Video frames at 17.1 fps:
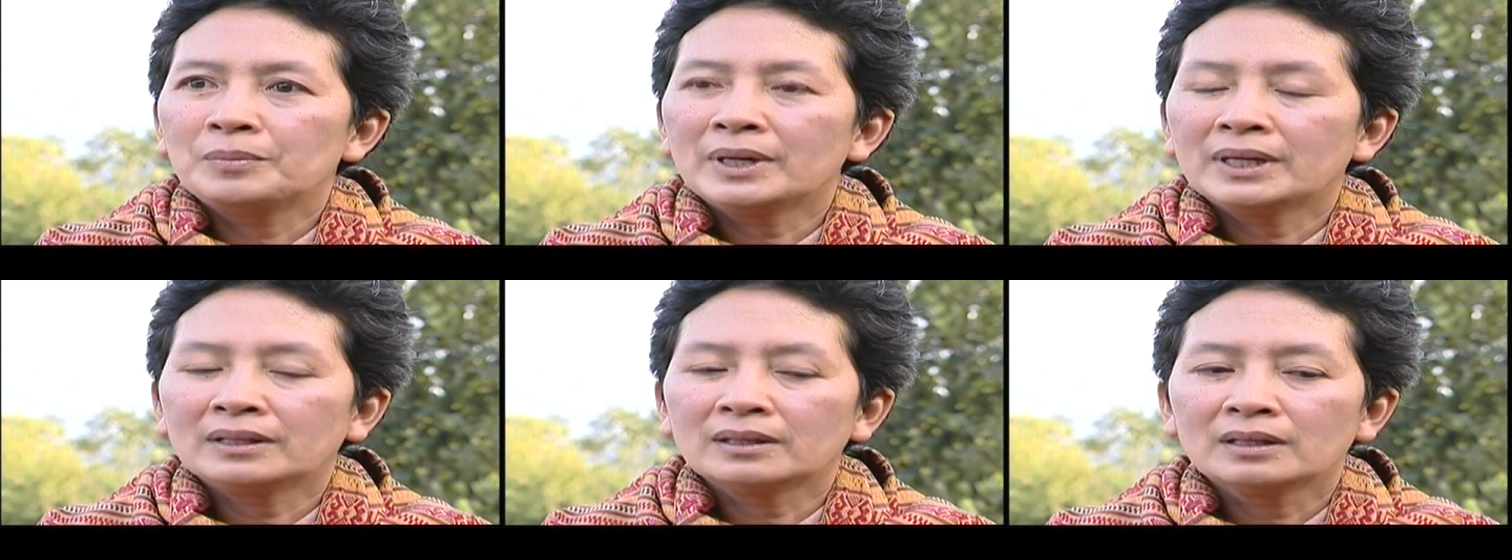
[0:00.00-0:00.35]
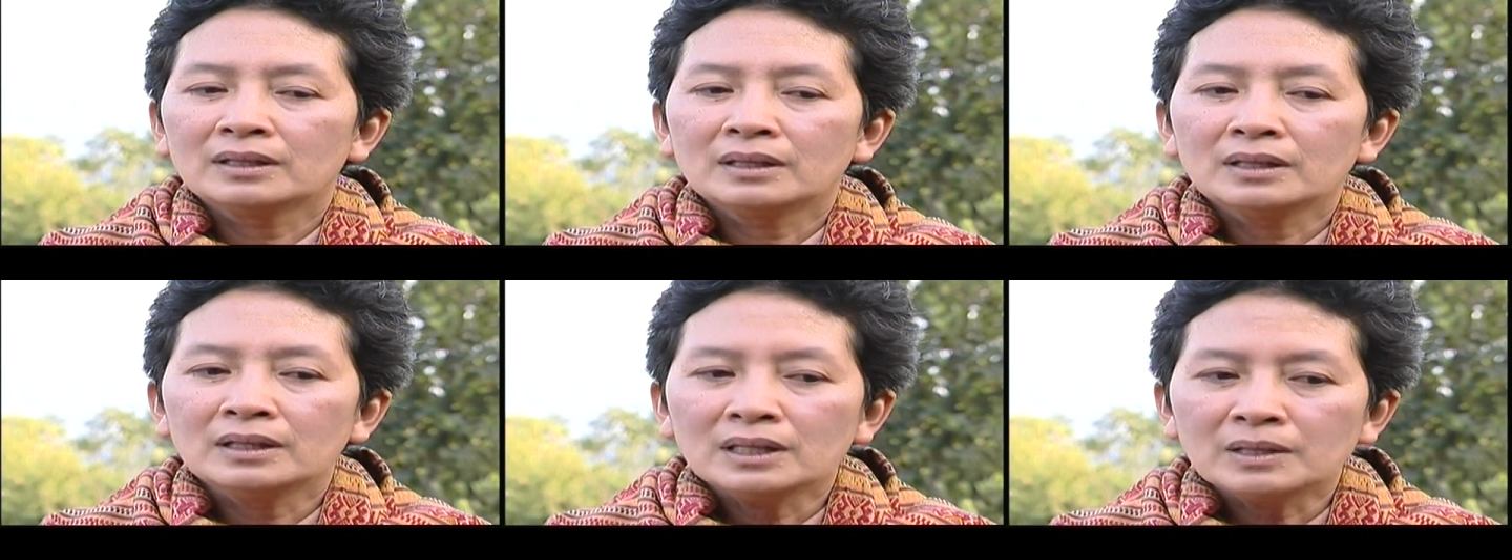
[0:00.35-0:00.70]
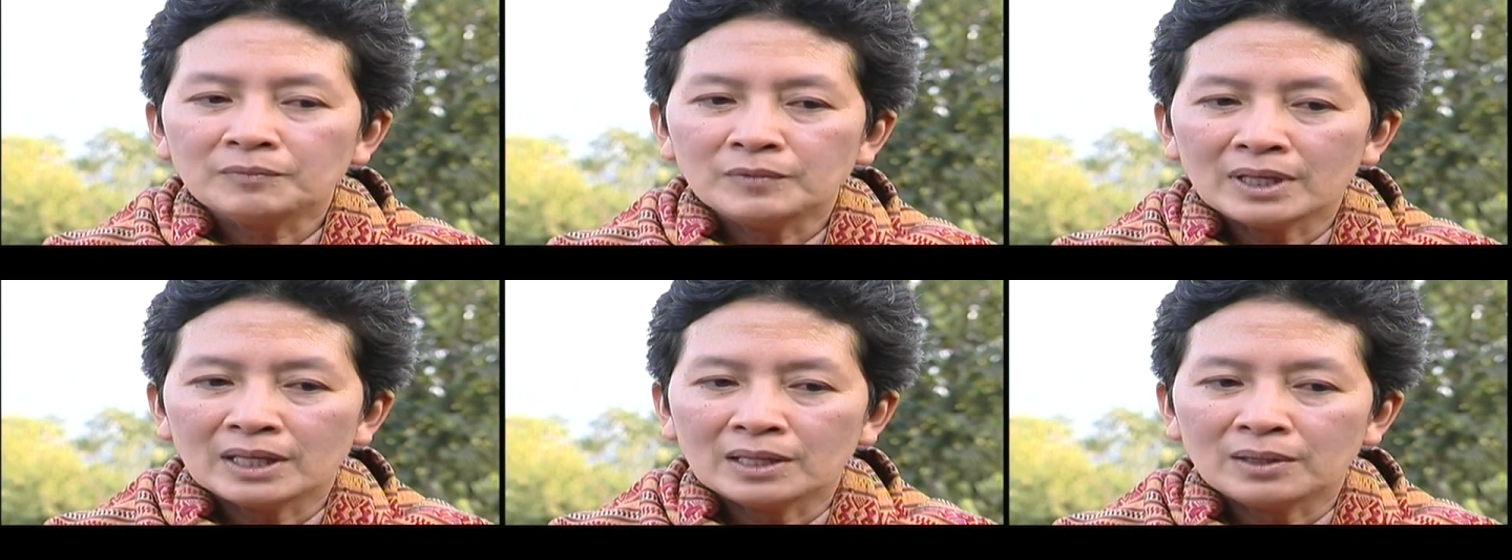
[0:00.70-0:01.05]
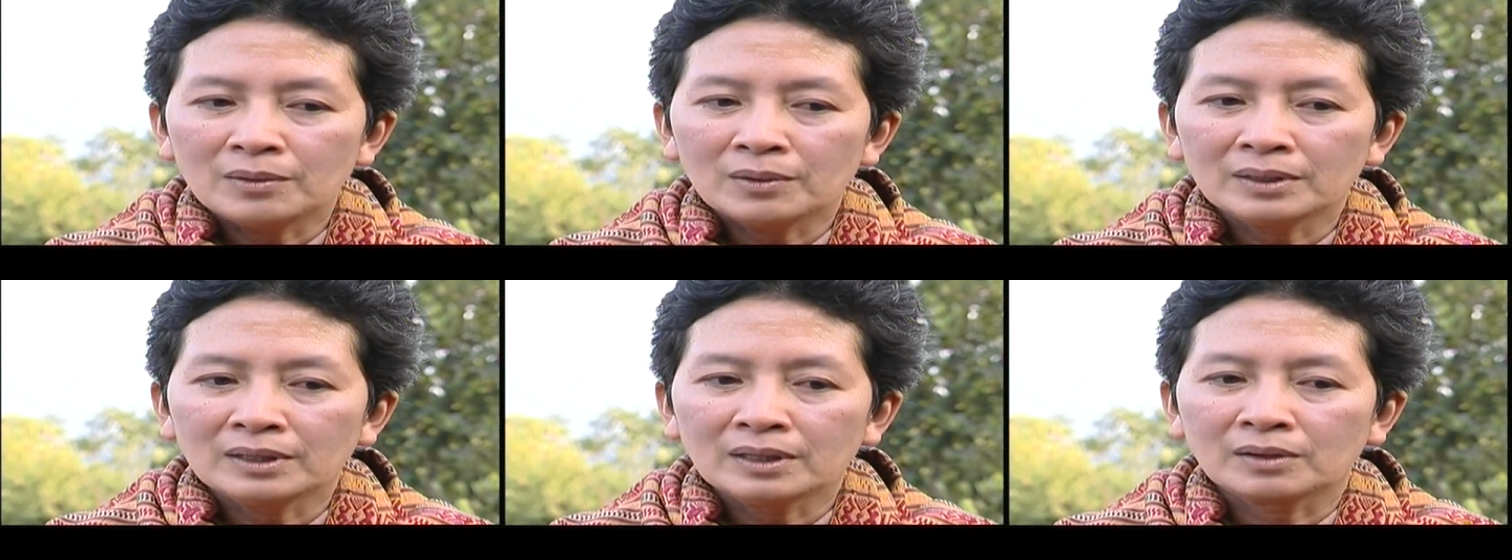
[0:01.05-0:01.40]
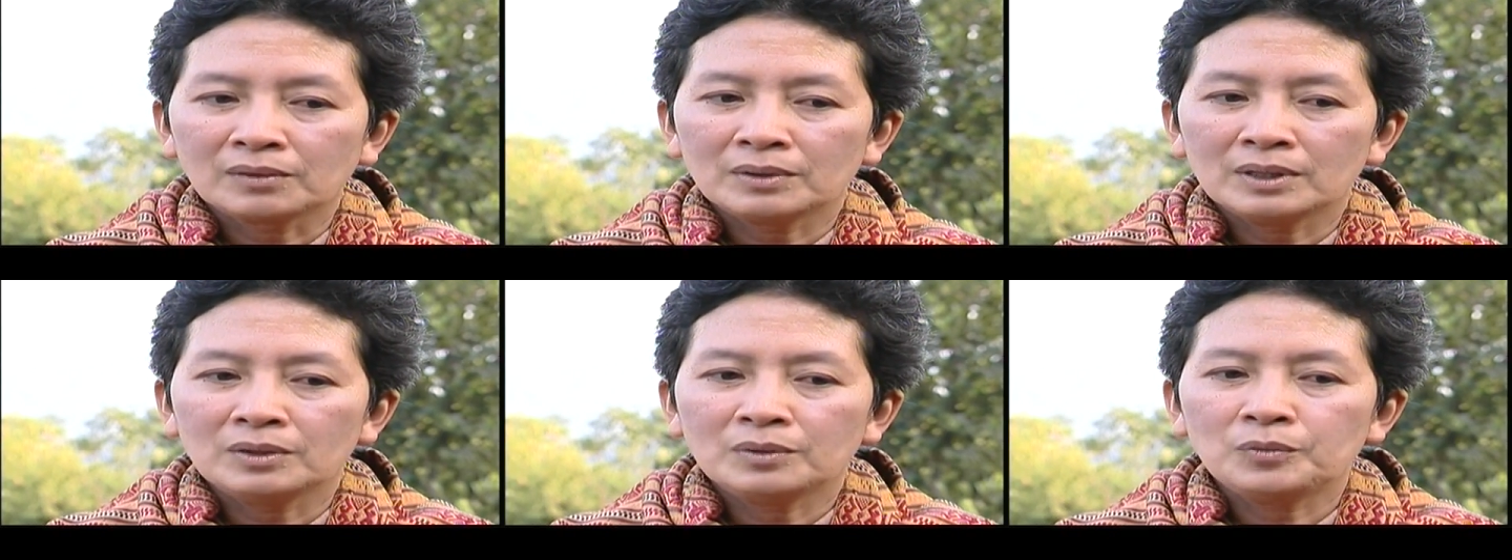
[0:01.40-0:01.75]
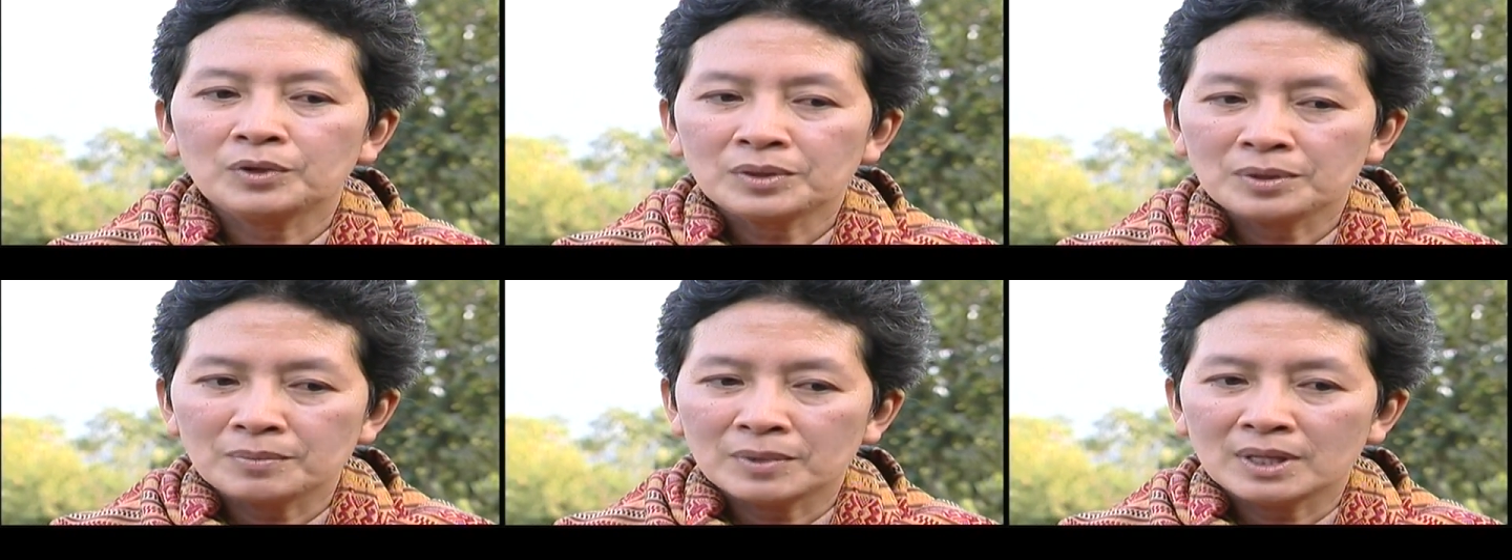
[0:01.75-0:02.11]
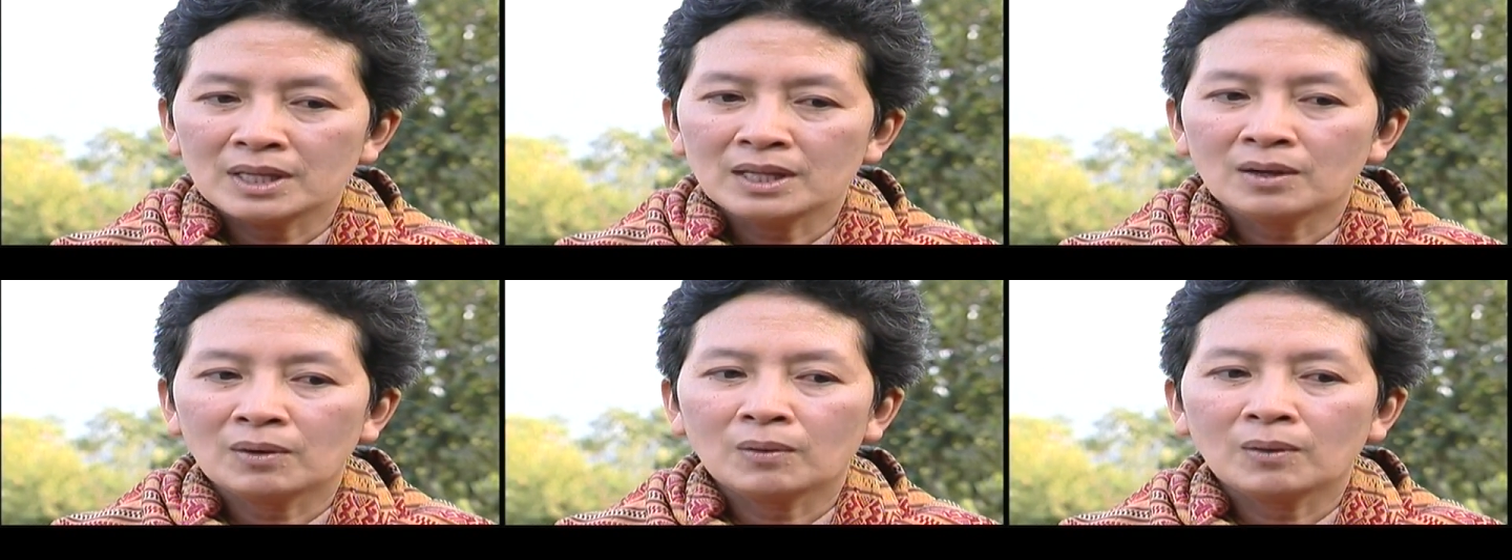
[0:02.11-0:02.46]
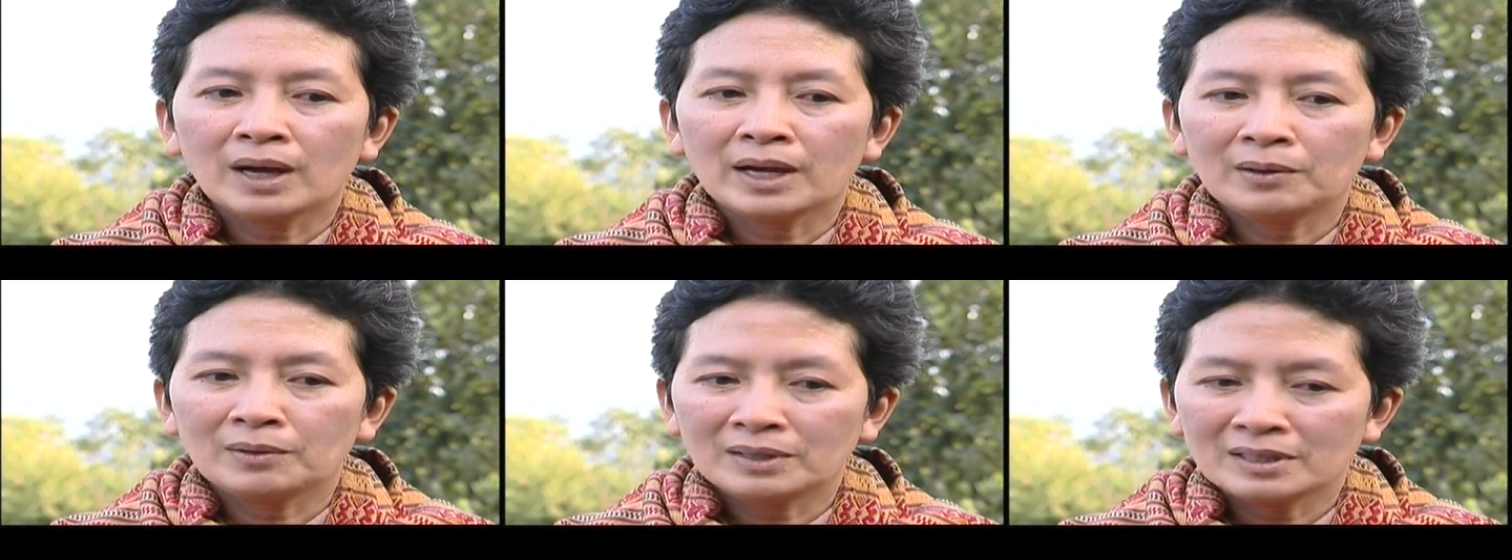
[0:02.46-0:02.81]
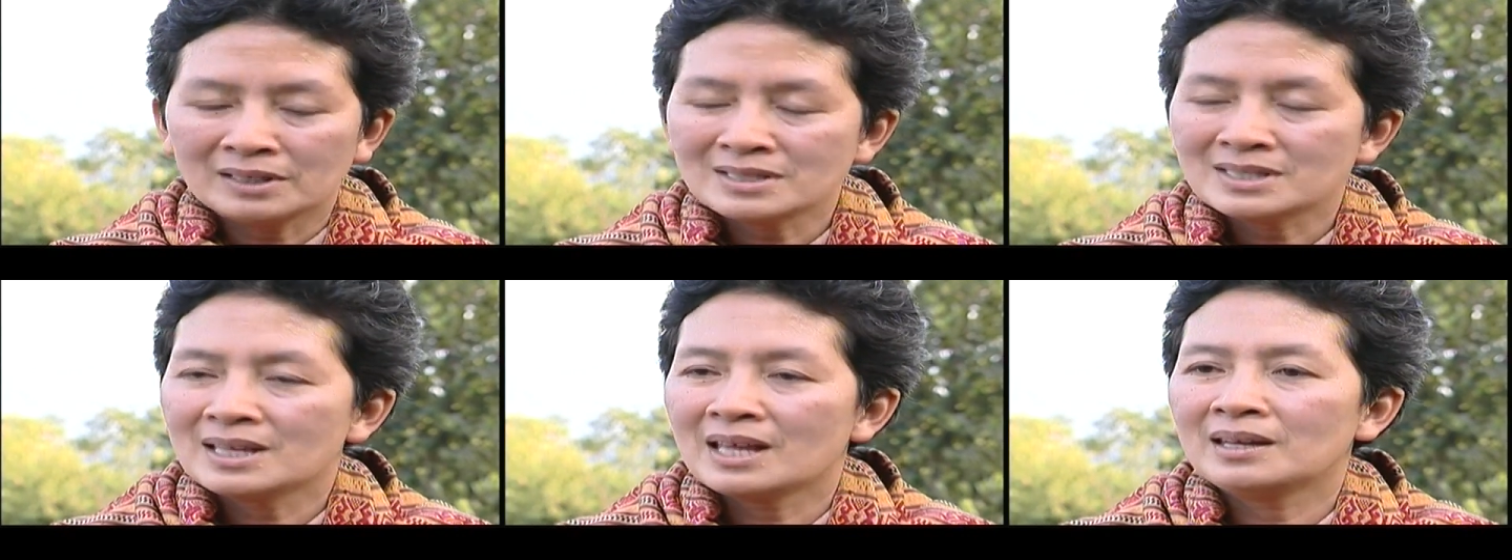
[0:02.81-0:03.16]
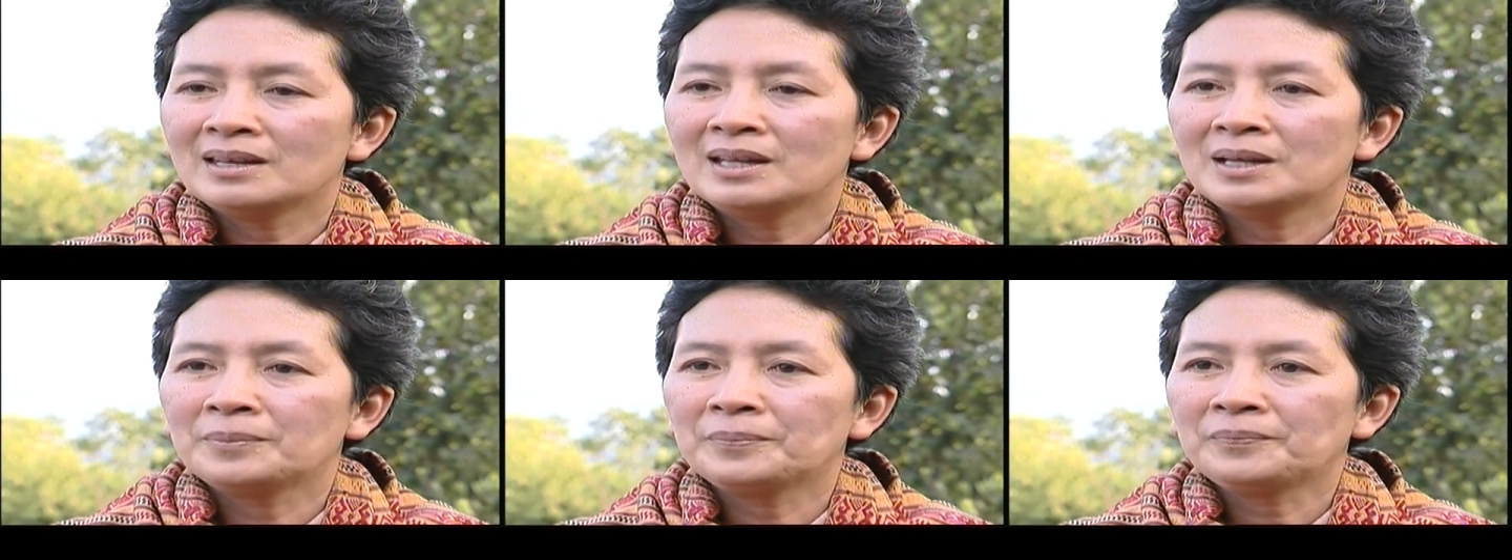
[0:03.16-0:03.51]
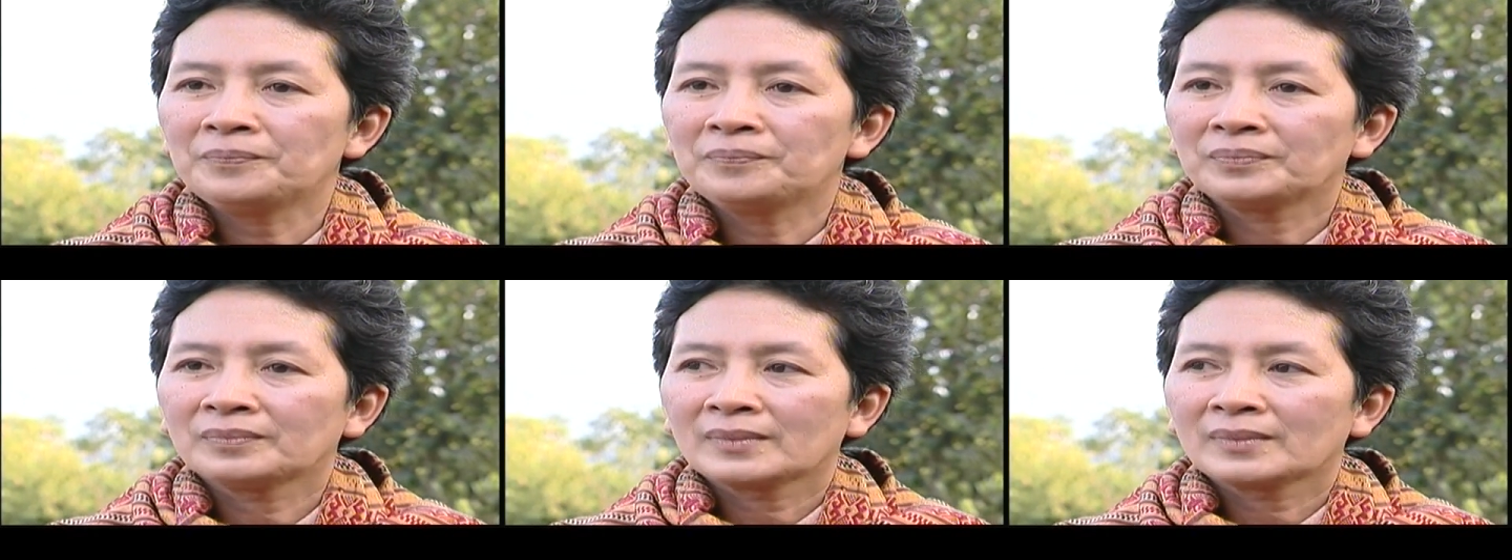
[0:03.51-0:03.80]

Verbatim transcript: But if they don't agree with me or I don't understand them,